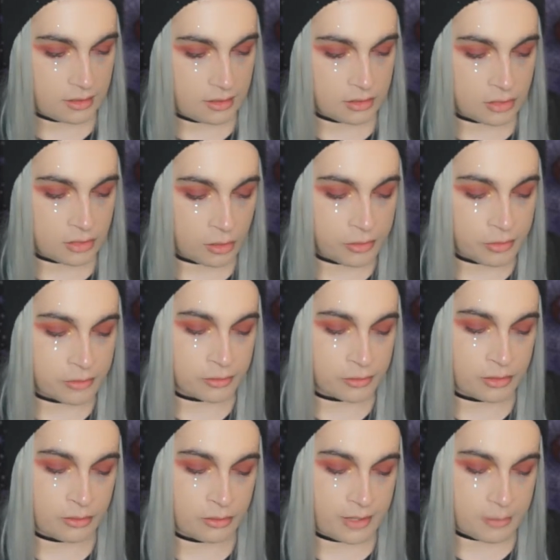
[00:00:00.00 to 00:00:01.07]
go
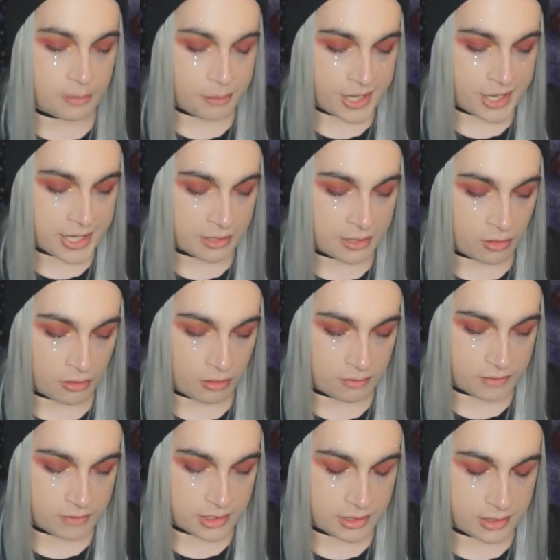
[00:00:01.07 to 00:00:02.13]
through and paint all
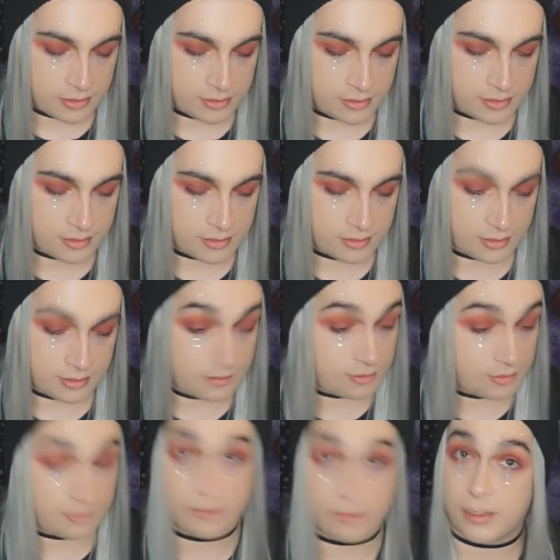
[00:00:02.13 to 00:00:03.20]
of these. This is
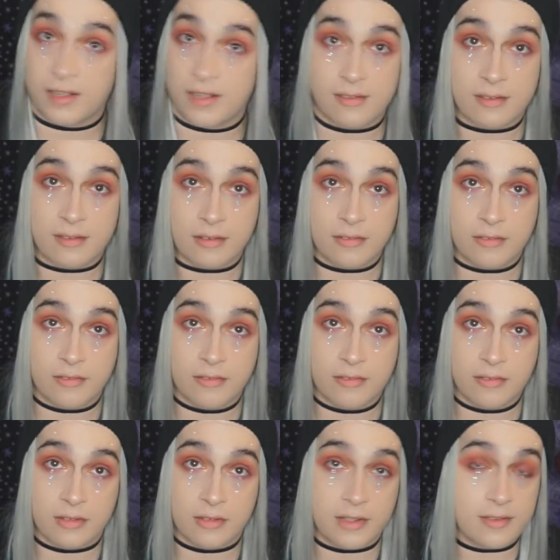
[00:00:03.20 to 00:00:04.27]
expensive.
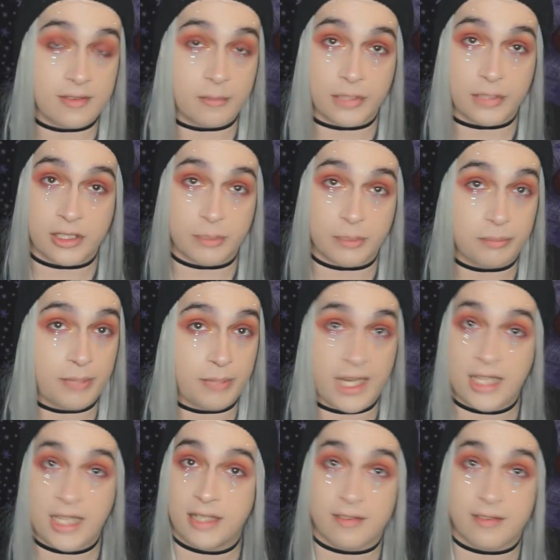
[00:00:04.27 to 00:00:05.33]
Listen, bitch,
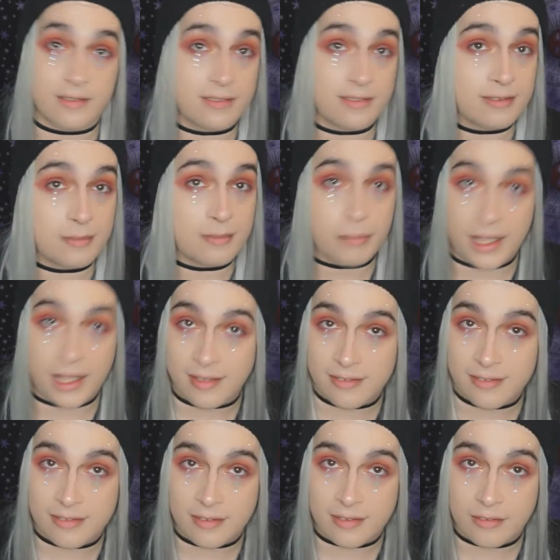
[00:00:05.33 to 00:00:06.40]
paint is
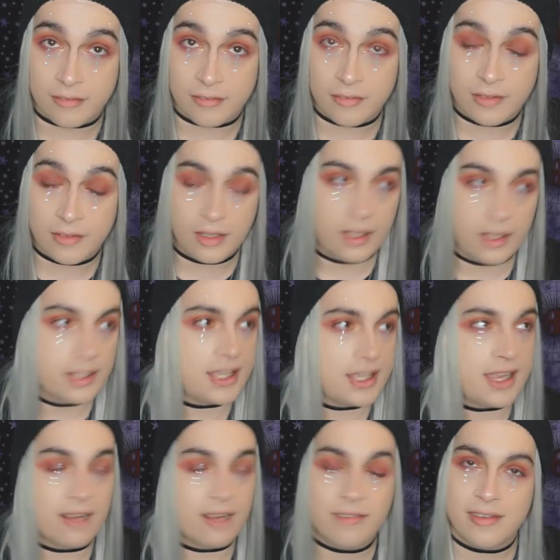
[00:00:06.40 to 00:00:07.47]
expensive.
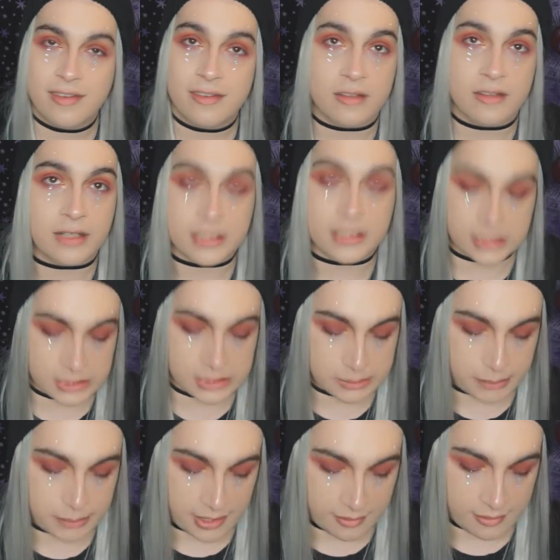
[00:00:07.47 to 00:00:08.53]
Canvases are
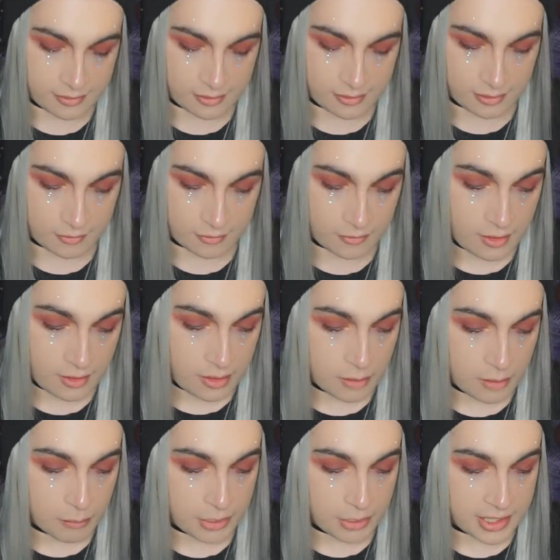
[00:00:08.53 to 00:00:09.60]
expensive,
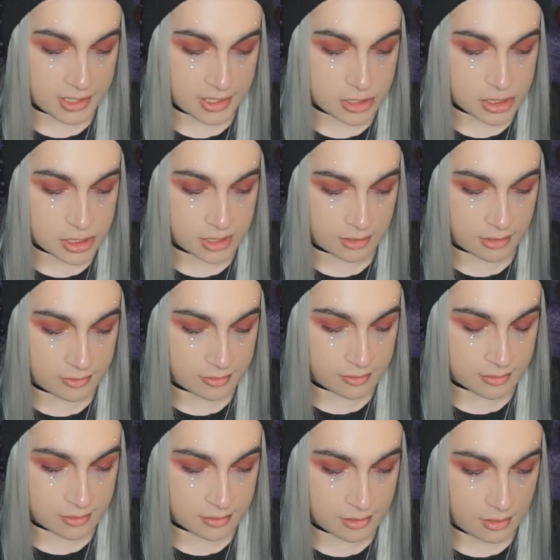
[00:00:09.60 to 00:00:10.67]
but it's
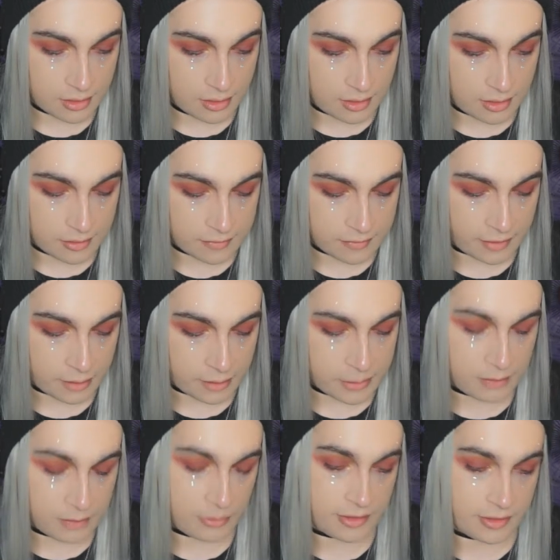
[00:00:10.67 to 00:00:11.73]
just, it's very
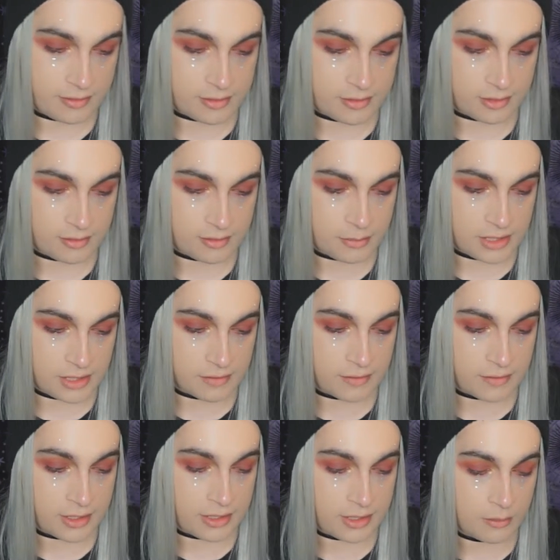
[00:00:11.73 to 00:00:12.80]
minimalistic to me. It's
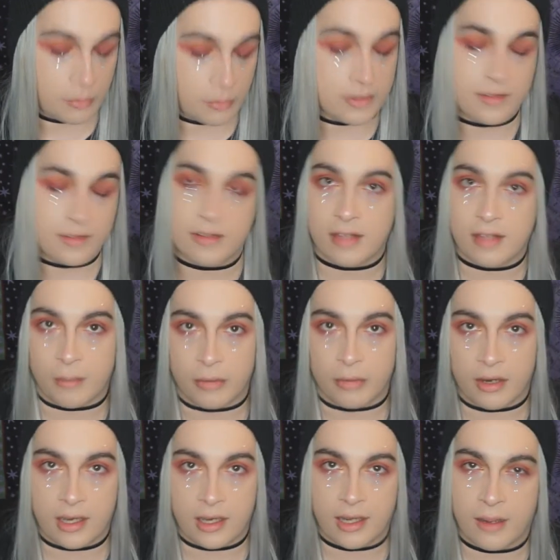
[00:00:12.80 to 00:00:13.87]
very, well, it's
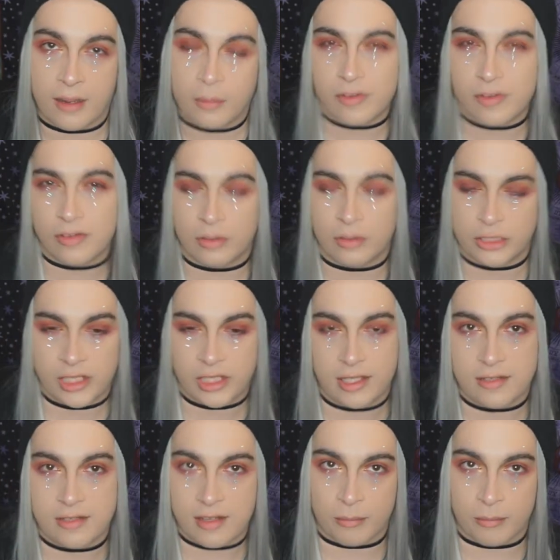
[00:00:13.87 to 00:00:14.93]
contemporary, and I always associate
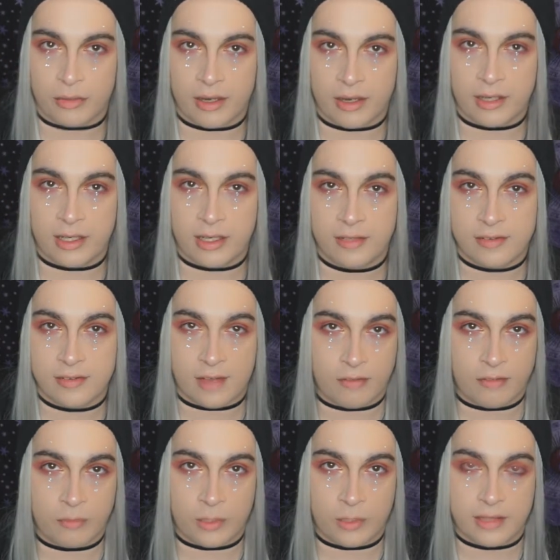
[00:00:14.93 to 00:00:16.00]
contemporary
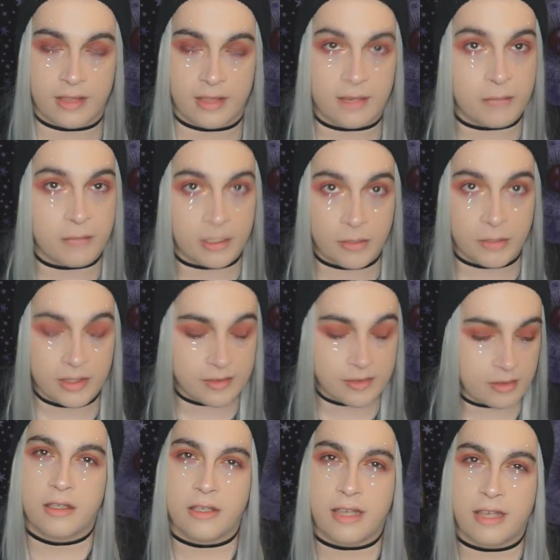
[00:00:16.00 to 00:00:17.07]
stuff with, like,
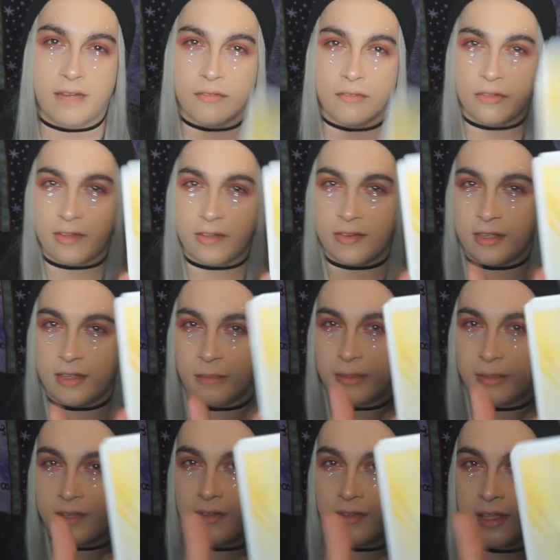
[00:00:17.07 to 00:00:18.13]
minimalism. You can't even really see it,
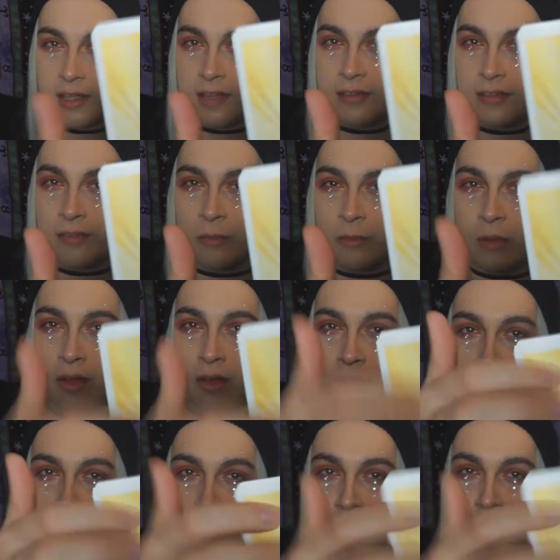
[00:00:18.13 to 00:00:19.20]
but that's the Ace of
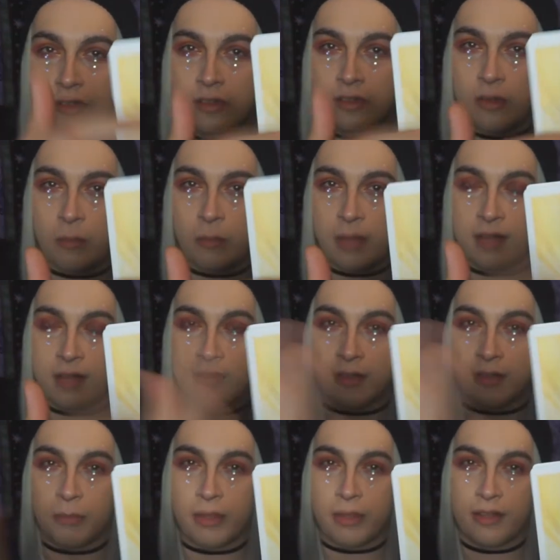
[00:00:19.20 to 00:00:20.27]
Wands, and it's just so
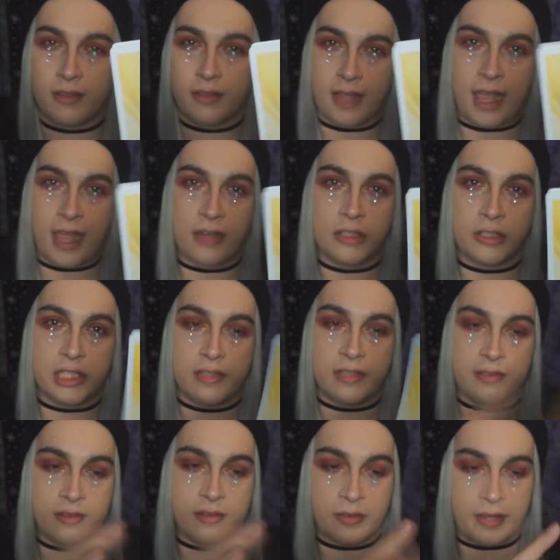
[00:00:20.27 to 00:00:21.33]
basic, but the energy's
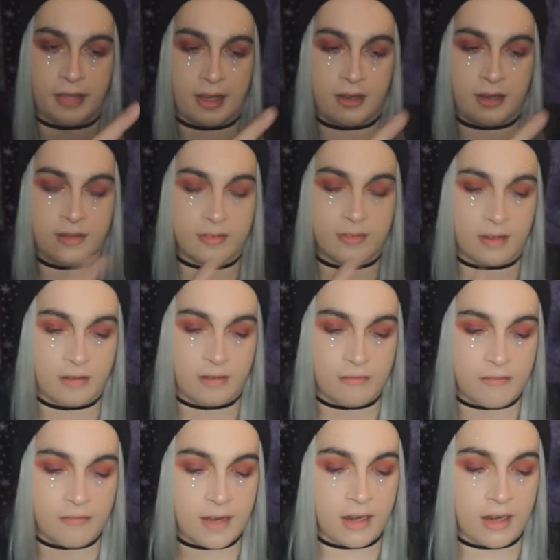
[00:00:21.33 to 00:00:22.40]
still there, and it's got a
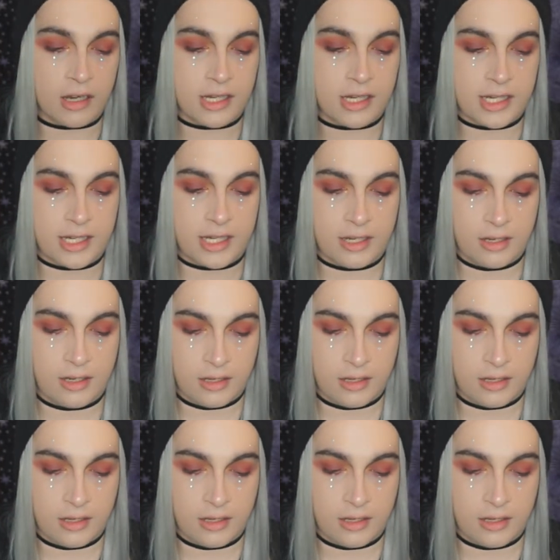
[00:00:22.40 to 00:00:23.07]
very